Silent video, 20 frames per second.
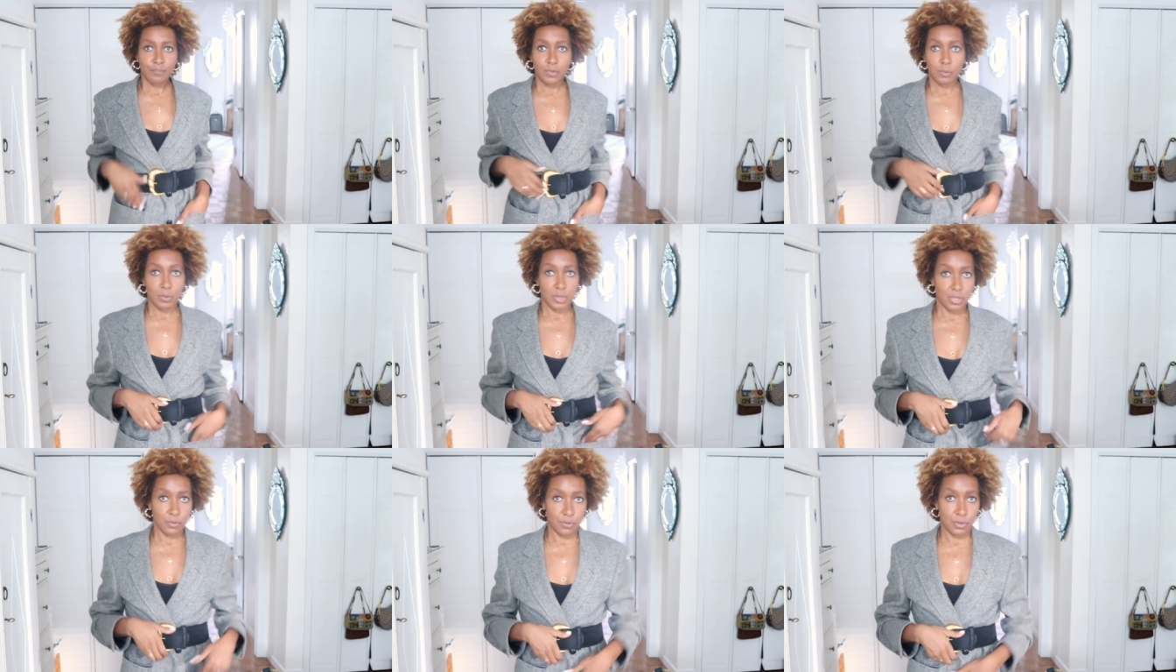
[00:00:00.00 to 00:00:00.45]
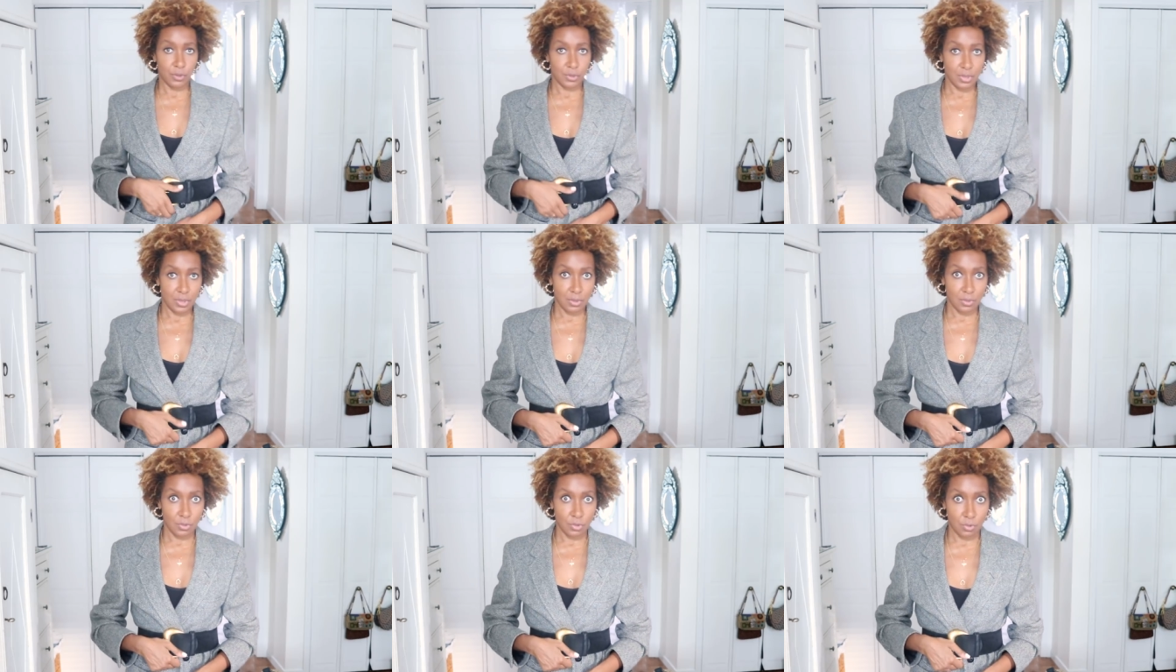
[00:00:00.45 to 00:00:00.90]
which of course
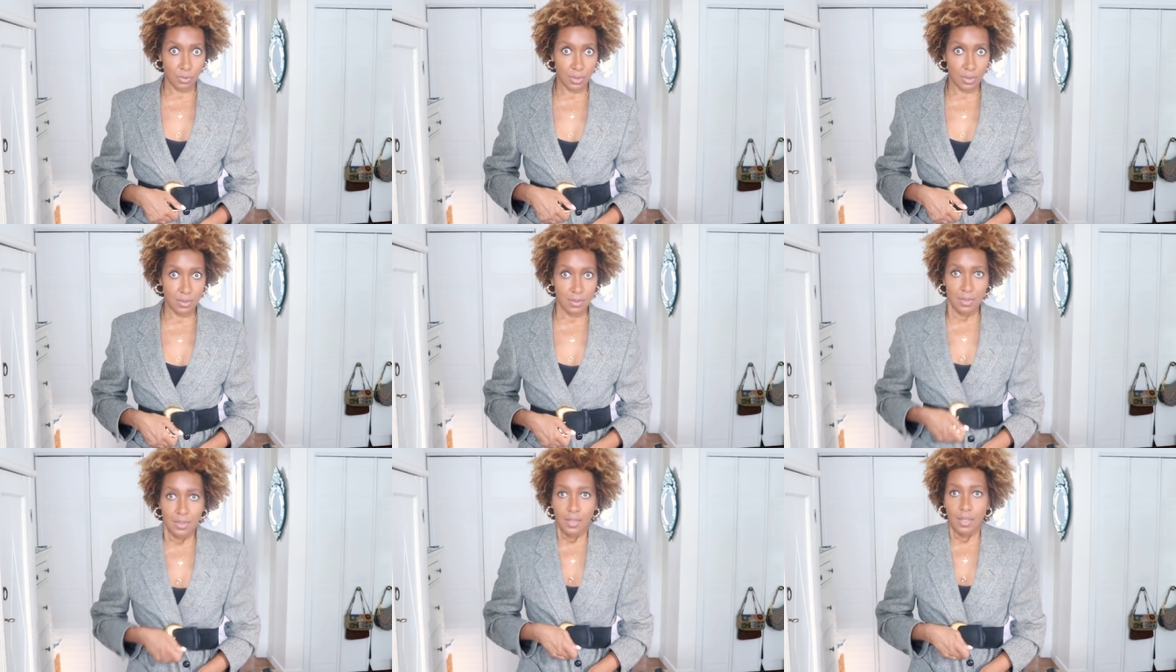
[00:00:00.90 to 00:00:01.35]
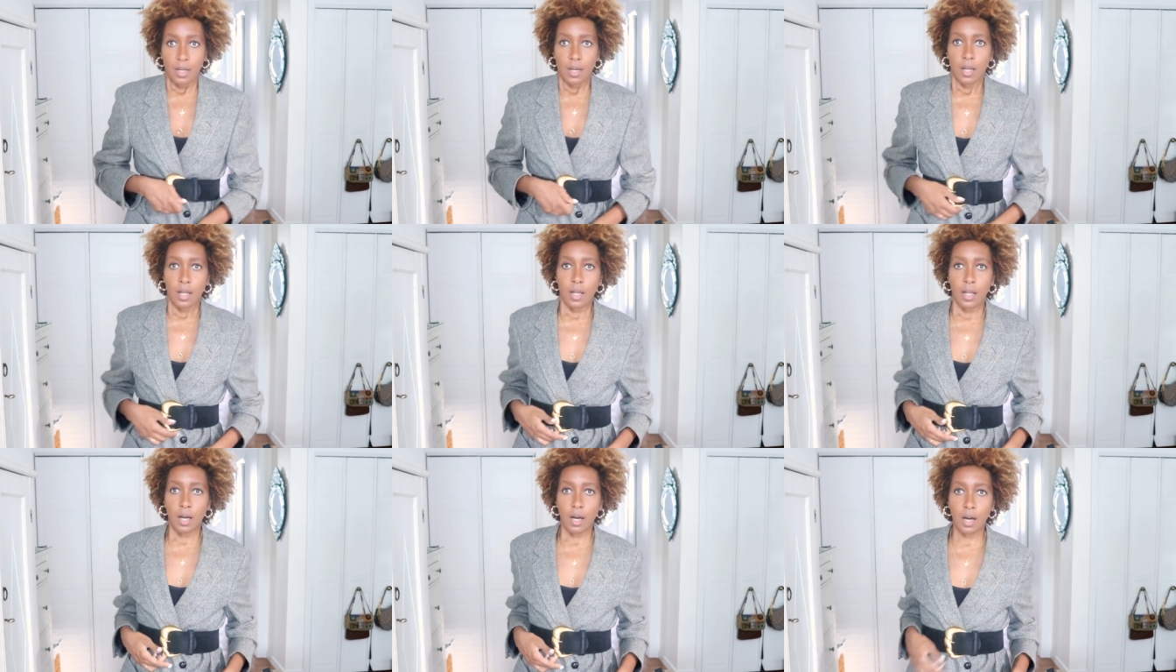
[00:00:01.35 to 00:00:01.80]
is on trend.
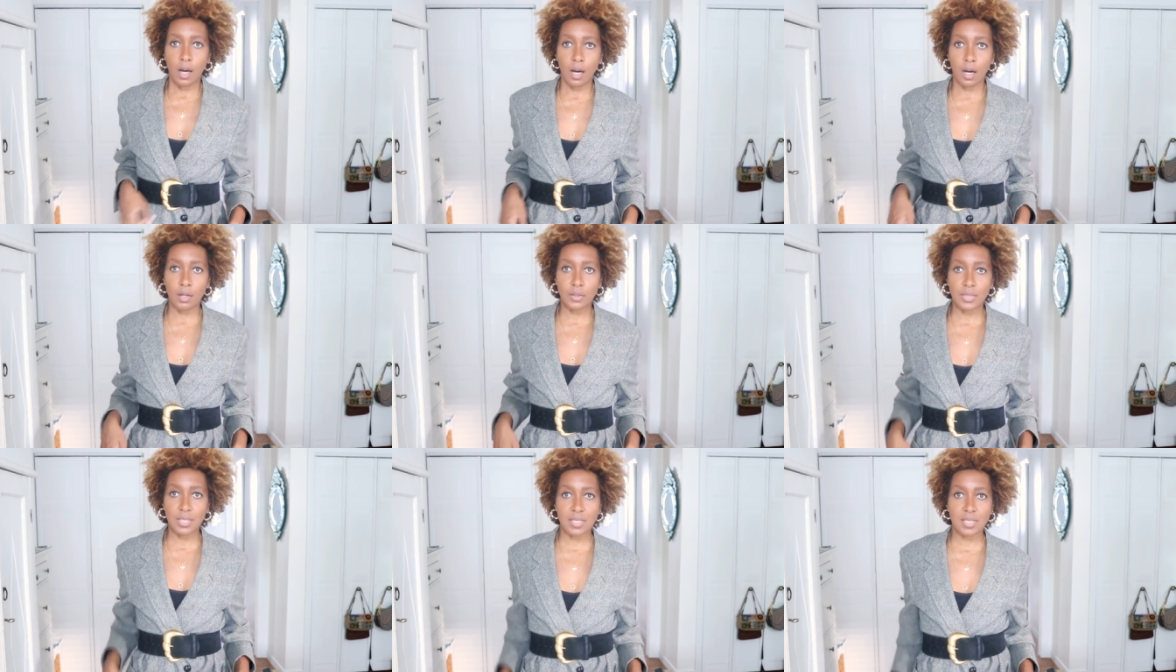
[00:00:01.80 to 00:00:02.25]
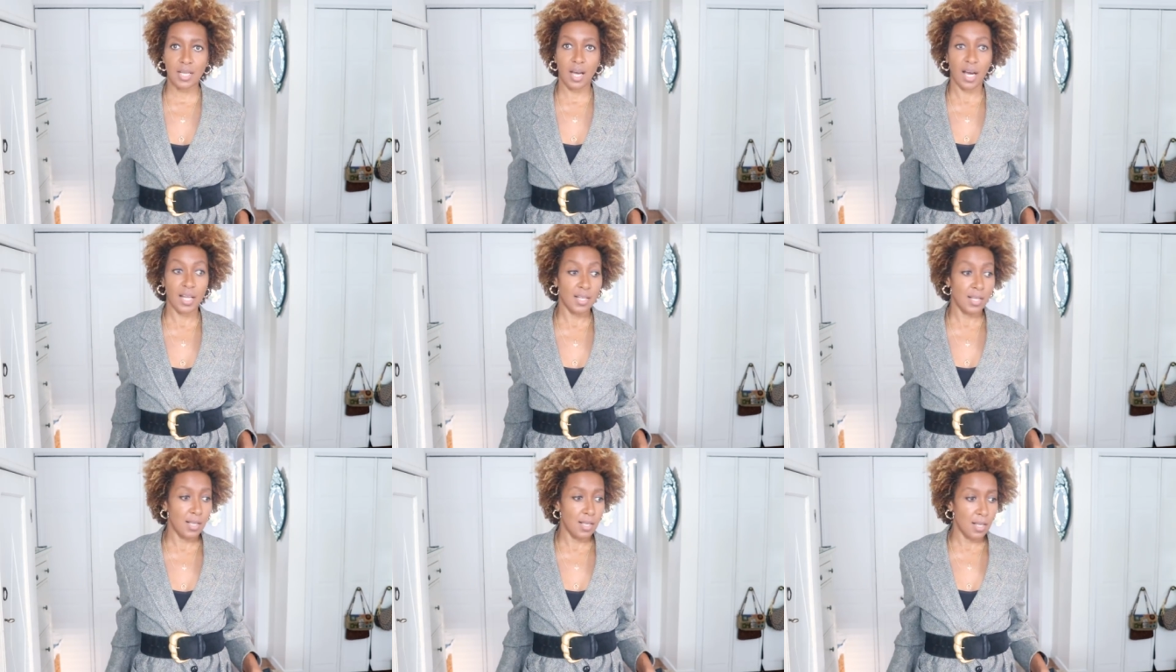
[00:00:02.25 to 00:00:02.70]
Oh, this,
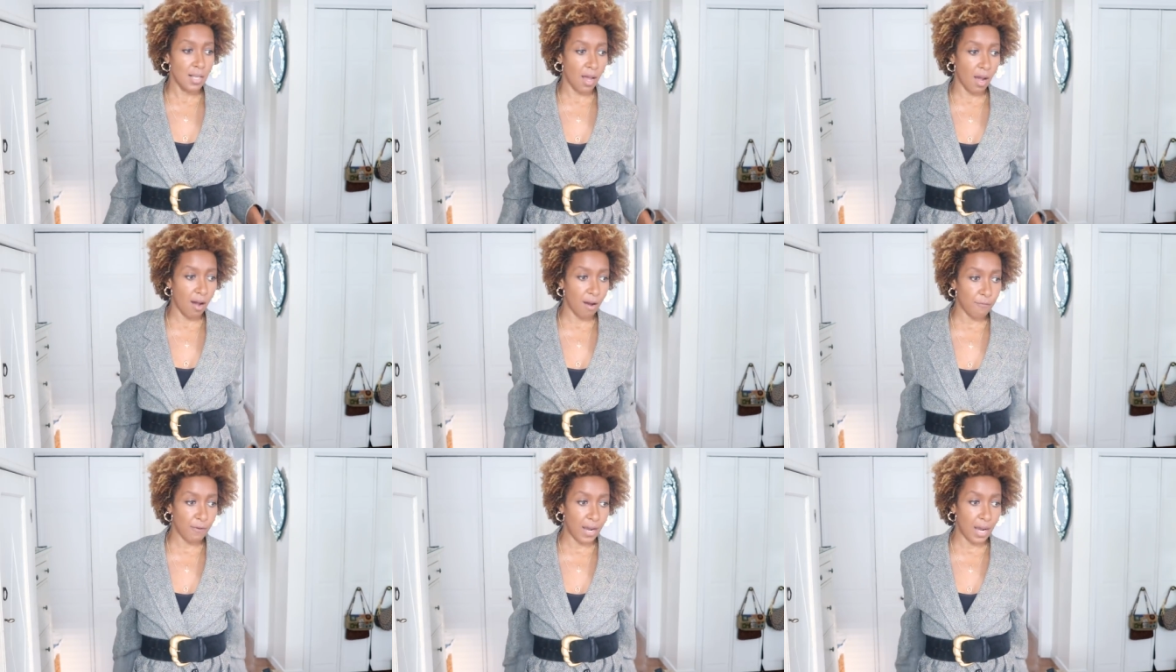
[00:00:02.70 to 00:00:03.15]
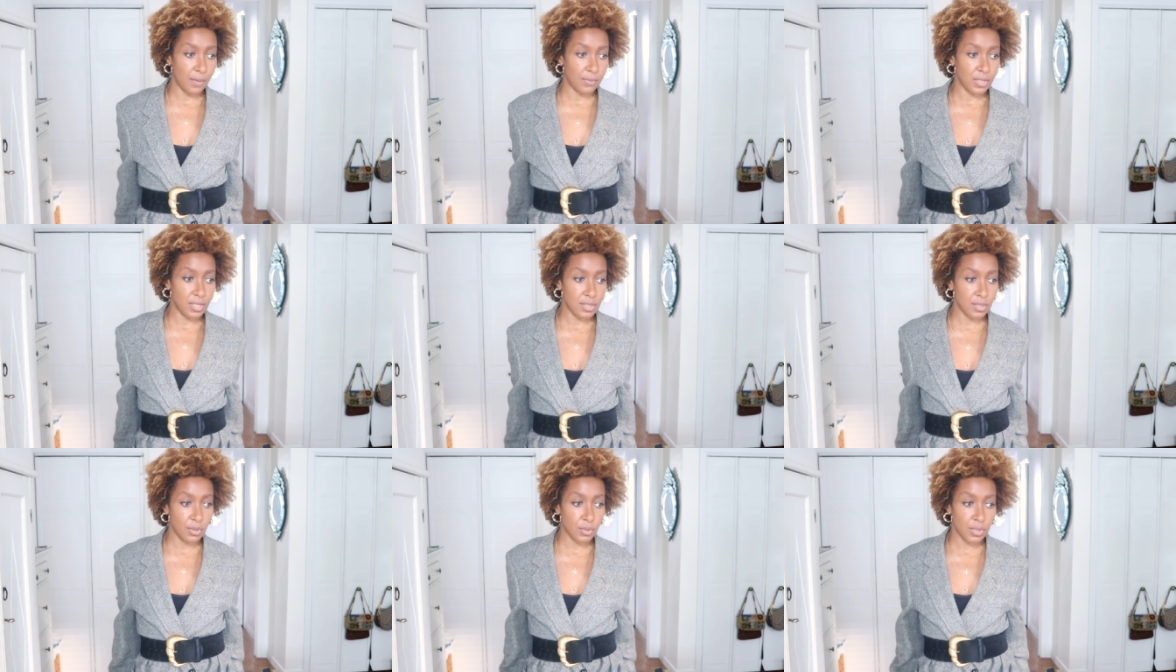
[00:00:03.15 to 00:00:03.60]
I love how
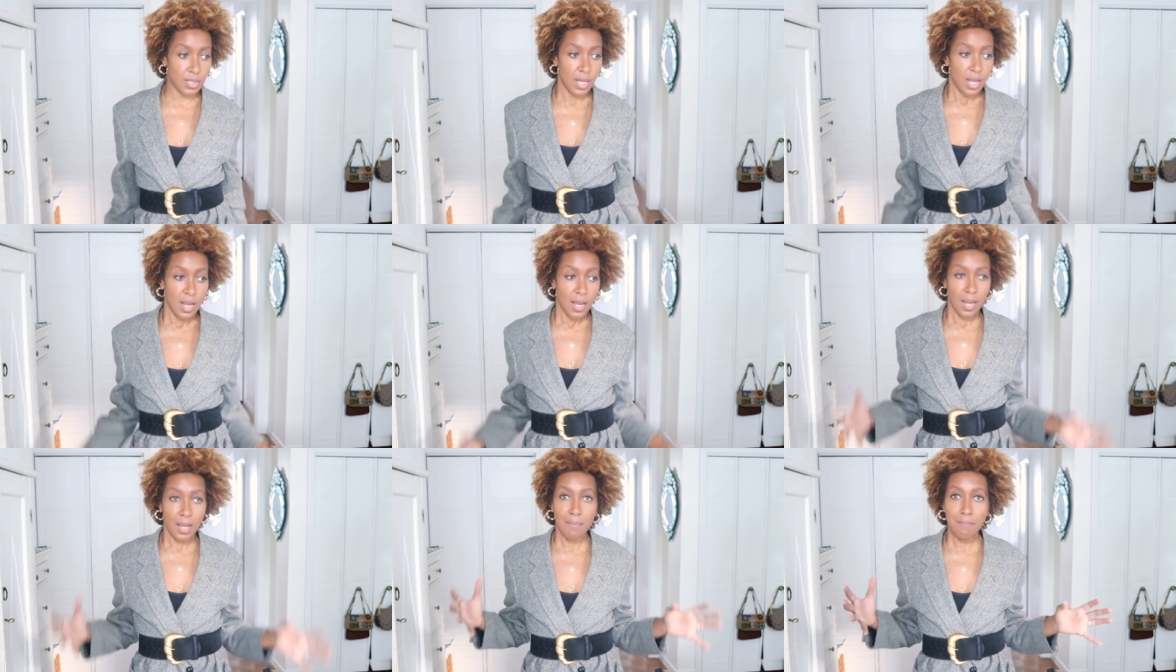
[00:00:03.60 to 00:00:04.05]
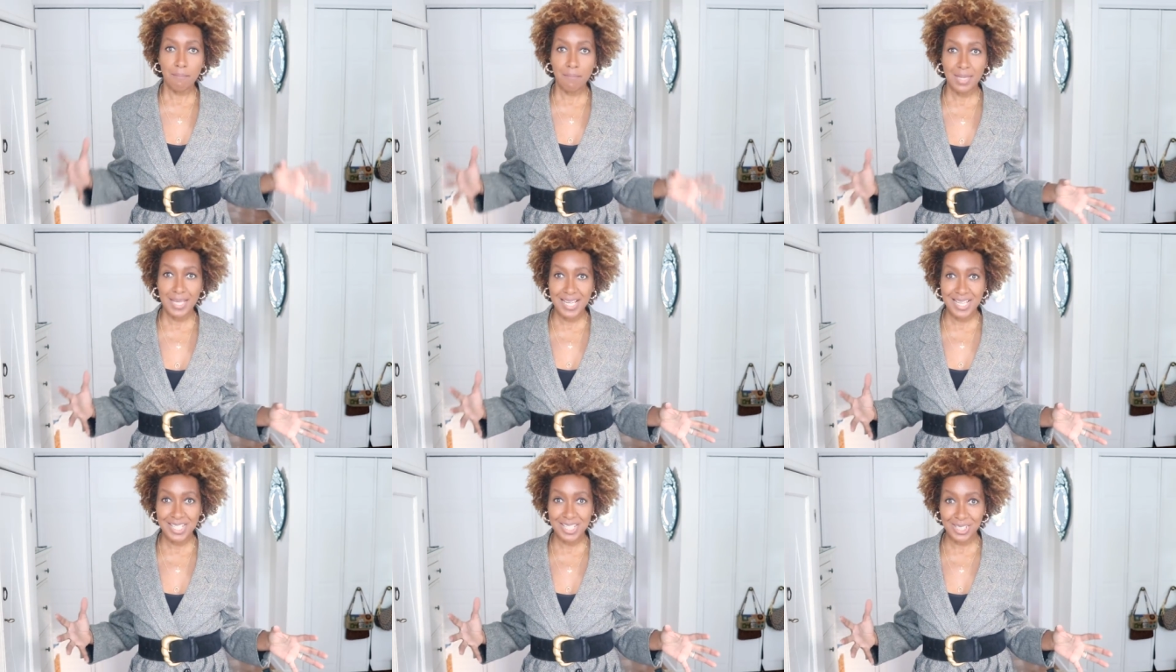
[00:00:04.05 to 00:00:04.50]
this looks.
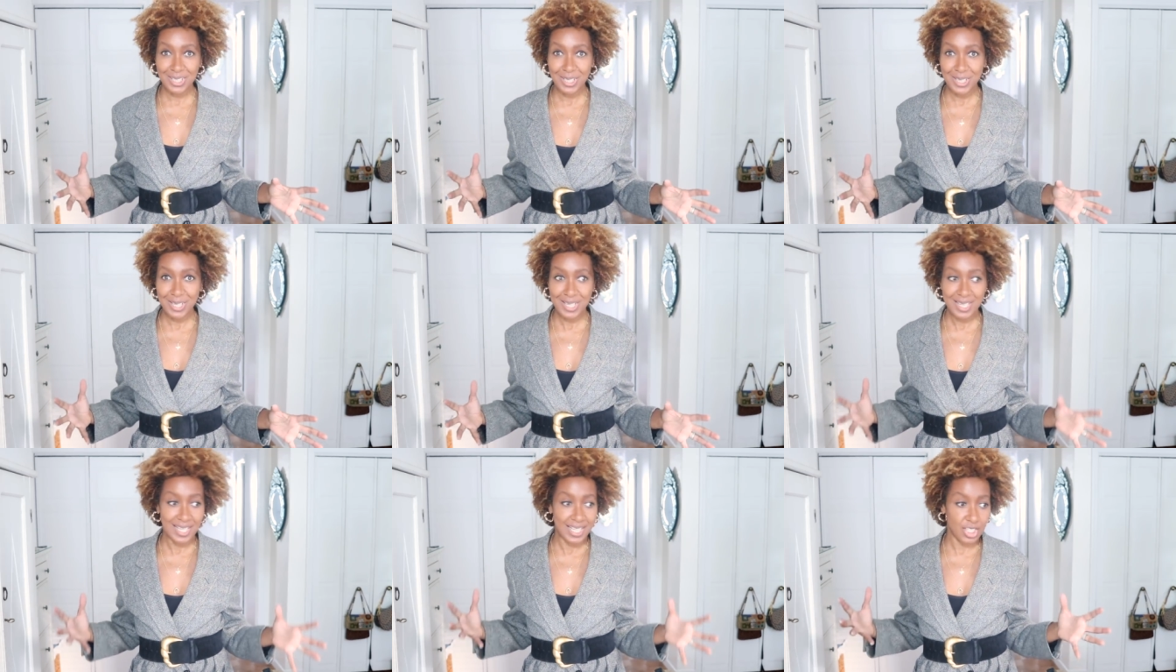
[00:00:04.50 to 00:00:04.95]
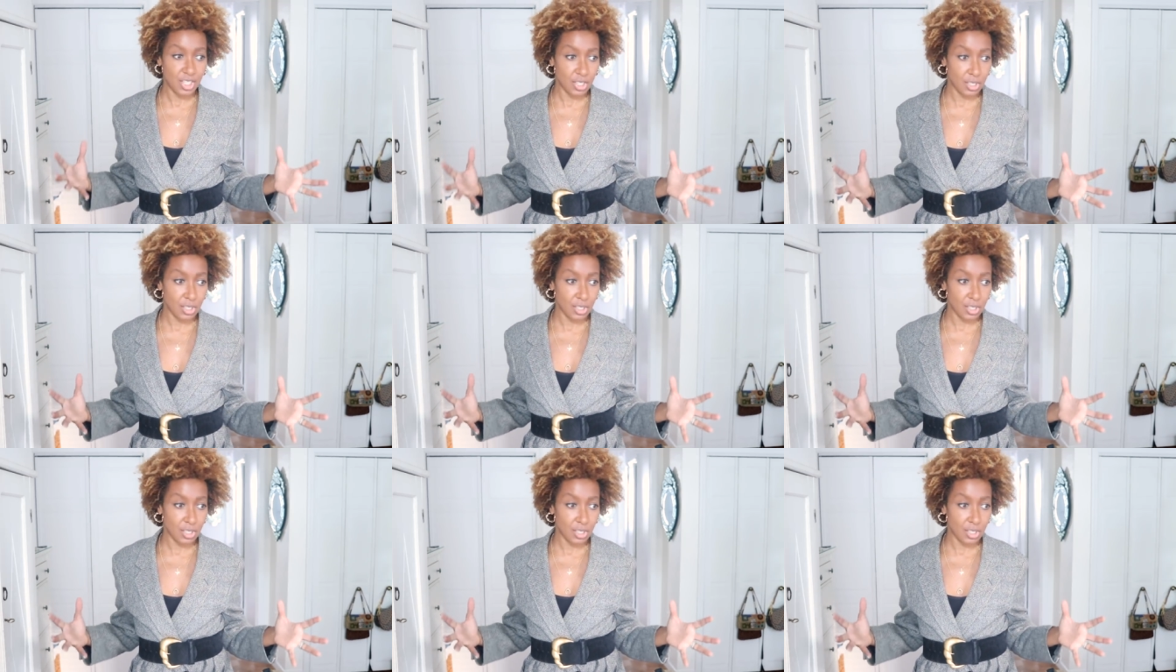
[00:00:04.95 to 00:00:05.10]
Immediately, it